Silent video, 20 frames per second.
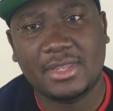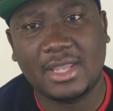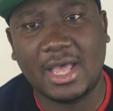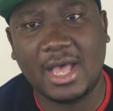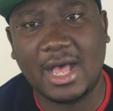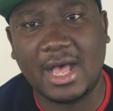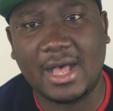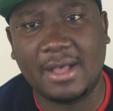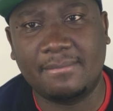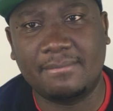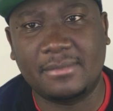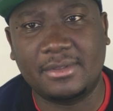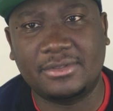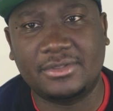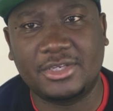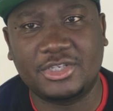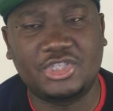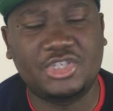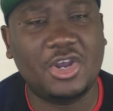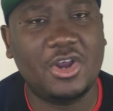um,
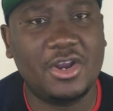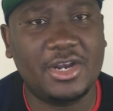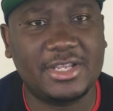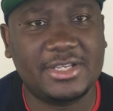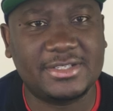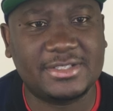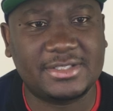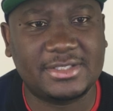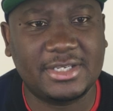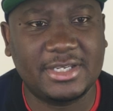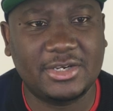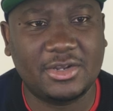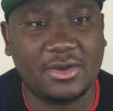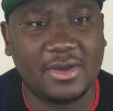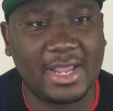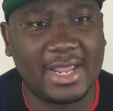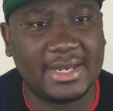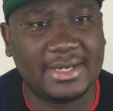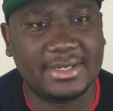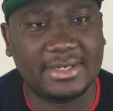the journeys, you
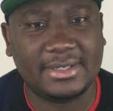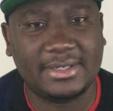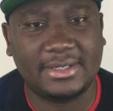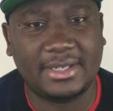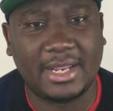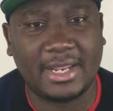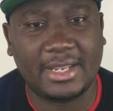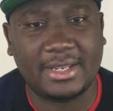know, and you,